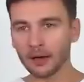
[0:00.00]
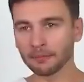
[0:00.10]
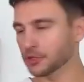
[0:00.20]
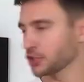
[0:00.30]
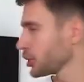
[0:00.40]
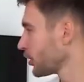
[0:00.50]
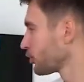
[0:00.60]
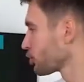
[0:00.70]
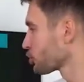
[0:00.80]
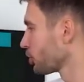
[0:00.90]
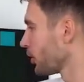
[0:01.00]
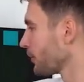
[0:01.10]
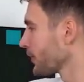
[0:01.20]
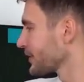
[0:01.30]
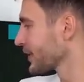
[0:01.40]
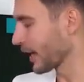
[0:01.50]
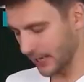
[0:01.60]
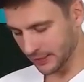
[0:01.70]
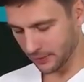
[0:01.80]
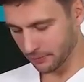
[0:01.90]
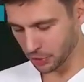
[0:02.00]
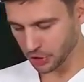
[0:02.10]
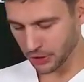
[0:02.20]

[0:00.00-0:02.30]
The second reason is that behind this